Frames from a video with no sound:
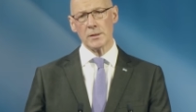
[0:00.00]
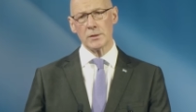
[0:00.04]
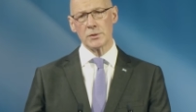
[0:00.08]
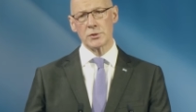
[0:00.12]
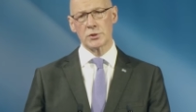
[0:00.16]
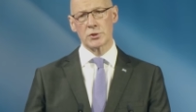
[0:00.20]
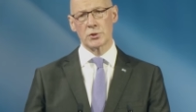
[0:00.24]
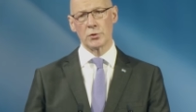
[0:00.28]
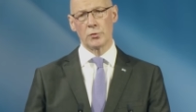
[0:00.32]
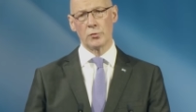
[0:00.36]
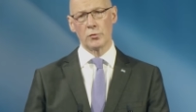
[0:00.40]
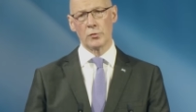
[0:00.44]

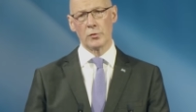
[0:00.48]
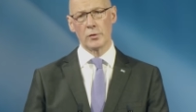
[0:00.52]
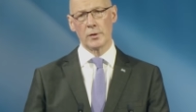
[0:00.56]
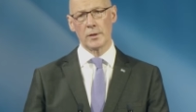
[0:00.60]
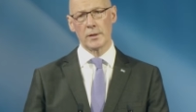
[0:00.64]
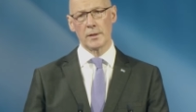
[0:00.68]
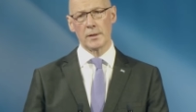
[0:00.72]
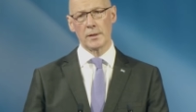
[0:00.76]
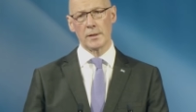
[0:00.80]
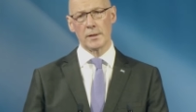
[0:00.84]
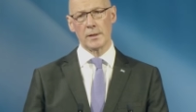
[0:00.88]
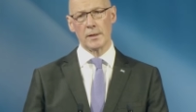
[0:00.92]
So,
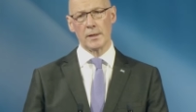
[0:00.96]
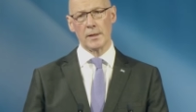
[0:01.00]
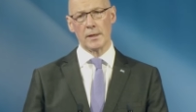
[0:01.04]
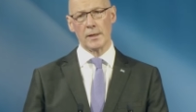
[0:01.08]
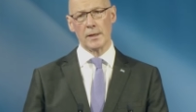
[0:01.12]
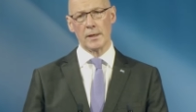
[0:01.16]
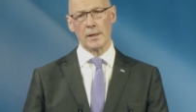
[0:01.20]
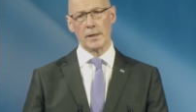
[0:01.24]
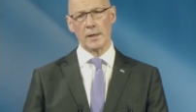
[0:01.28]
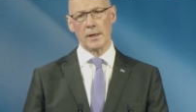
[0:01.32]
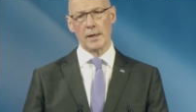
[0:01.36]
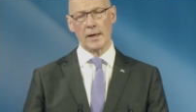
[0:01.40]

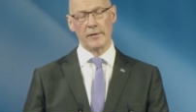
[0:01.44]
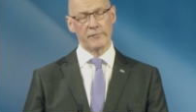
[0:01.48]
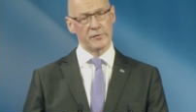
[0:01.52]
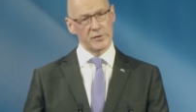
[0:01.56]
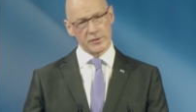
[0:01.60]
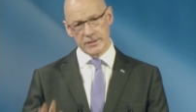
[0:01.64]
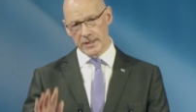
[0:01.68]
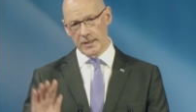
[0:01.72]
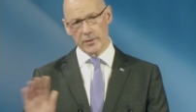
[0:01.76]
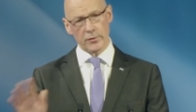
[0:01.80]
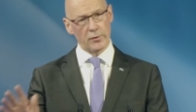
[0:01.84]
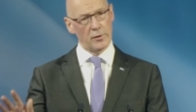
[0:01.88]
having
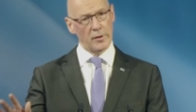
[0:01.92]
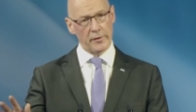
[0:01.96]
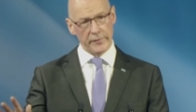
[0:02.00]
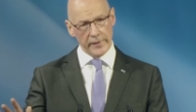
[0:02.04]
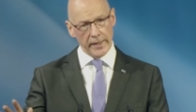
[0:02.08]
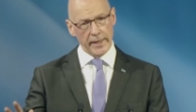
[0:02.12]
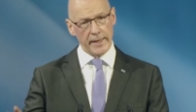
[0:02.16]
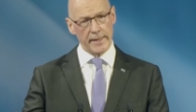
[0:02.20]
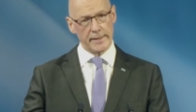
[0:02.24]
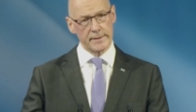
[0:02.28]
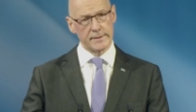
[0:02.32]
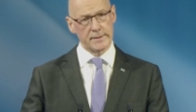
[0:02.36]
said all of
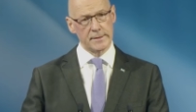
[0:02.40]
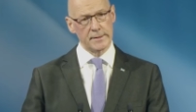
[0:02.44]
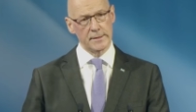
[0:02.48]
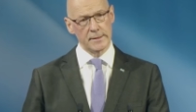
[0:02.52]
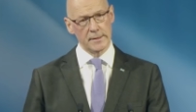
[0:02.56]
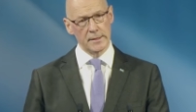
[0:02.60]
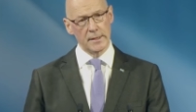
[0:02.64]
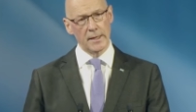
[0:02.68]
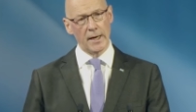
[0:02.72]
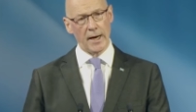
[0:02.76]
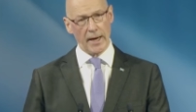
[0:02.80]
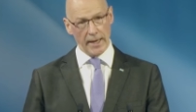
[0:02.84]
that,
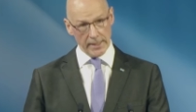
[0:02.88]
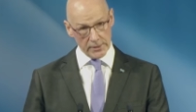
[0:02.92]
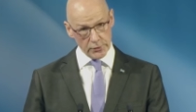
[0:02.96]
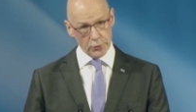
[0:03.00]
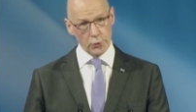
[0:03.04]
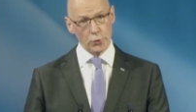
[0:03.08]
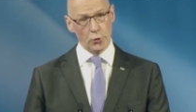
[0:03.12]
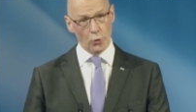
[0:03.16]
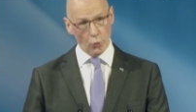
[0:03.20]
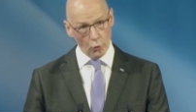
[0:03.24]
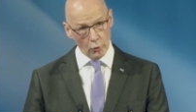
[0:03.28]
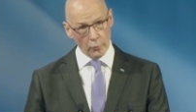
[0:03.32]
I
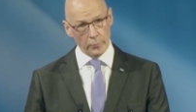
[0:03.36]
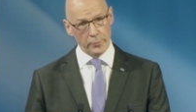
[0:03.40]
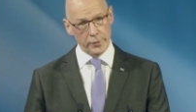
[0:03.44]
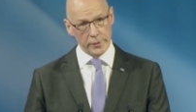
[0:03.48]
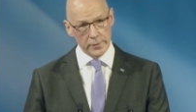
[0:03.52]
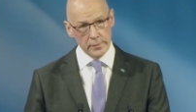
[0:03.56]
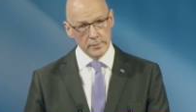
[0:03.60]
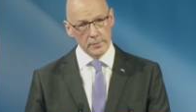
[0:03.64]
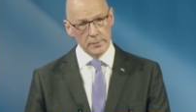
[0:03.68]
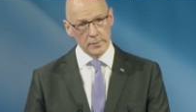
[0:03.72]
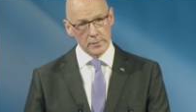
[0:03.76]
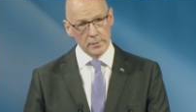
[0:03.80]
do hope
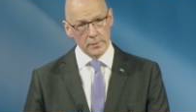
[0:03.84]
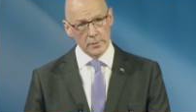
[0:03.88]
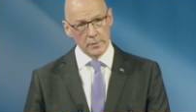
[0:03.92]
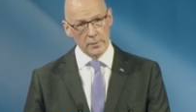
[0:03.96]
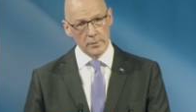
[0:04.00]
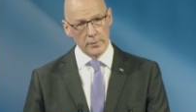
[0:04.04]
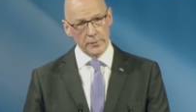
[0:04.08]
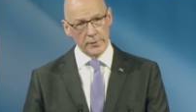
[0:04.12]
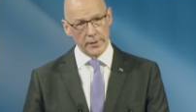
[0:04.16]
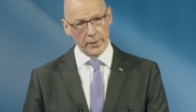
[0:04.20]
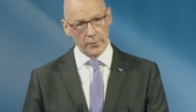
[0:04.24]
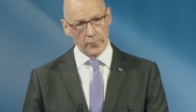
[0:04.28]

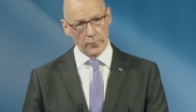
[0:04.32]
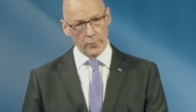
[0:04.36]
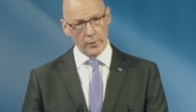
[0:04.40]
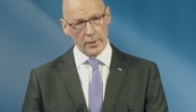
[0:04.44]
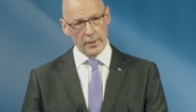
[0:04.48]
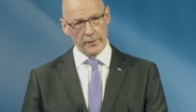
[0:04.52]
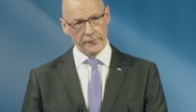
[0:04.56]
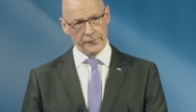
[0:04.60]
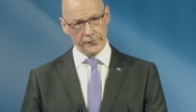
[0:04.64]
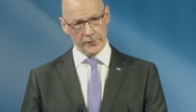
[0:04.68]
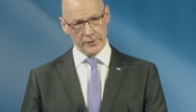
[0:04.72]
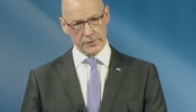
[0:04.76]
that
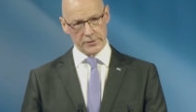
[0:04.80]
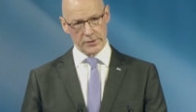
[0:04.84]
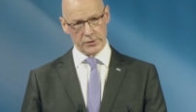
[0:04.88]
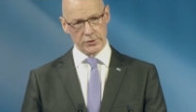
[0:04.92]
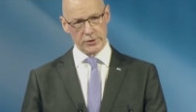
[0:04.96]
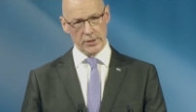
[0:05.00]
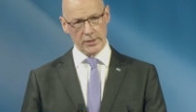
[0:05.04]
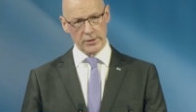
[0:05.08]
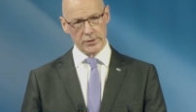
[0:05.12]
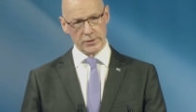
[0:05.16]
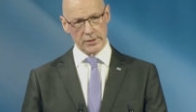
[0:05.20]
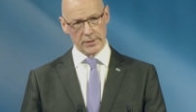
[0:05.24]
if there is a
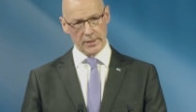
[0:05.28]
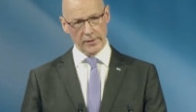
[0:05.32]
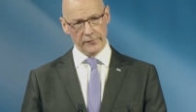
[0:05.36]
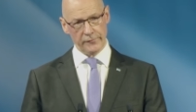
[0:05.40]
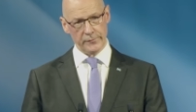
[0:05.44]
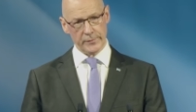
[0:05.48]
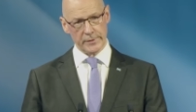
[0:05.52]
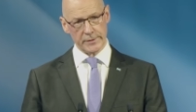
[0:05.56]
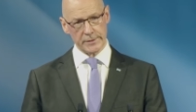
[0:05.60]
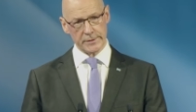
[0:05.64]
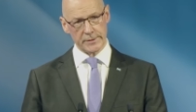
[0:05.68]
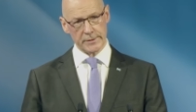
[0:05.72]
change of
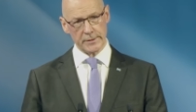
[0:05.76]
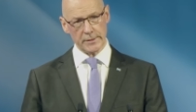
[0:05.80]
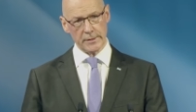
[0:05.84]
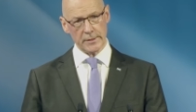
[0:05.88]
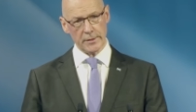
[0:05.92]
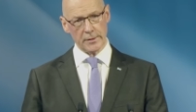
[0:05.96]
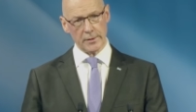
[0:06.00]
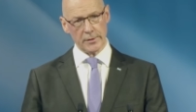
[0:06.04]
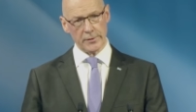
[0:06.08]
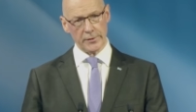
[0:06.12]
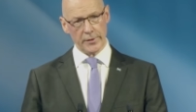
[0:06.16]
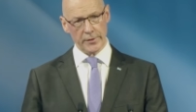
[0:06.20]
government,
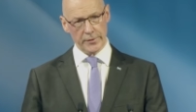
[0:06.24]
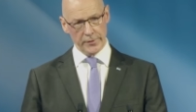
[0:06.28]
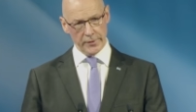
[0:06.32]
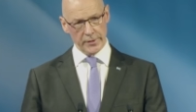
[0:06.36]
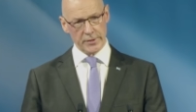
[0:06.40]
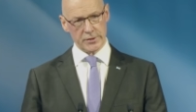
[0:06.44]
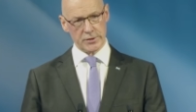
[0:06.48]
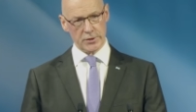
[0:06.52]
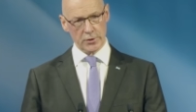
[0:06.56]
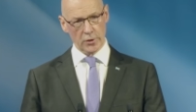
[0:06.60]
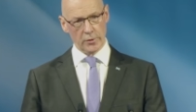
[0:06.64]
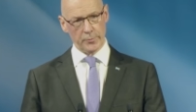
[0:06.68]
that
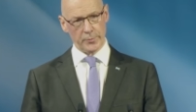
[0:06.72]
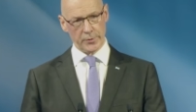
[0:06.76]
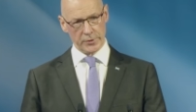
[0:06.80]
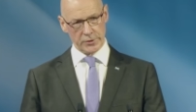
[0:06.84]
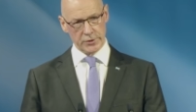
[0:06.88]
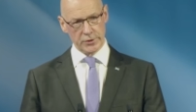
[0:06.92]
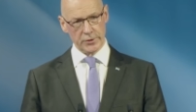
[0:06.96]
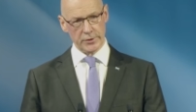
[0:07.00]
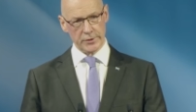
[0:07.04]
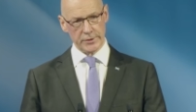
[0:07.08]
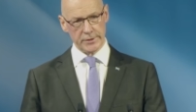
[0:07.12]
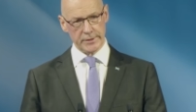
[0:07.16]
there is the
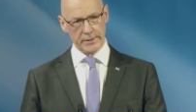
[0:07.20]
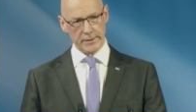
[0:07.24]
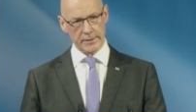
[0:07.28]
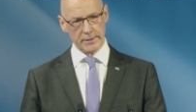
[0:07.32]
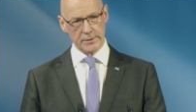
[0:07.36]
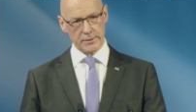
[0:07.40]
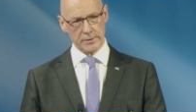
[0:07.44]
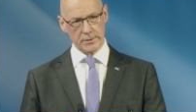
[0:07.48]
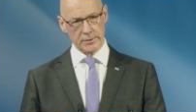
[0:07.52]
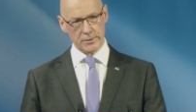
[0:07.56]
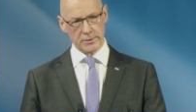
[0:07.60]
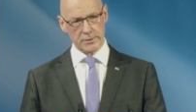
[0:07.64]
opportunity
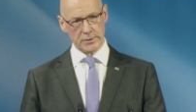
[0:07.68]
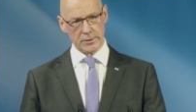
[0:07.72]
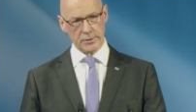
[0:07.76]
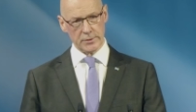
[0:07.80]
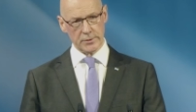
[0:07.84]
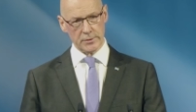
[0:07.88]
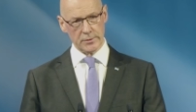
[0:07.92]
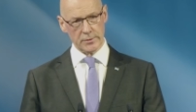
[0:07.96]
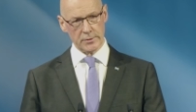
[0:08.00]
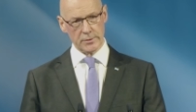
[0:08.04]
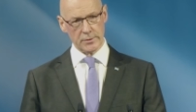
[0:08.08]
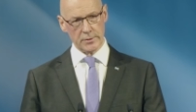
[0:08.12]

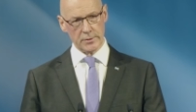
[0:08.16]
to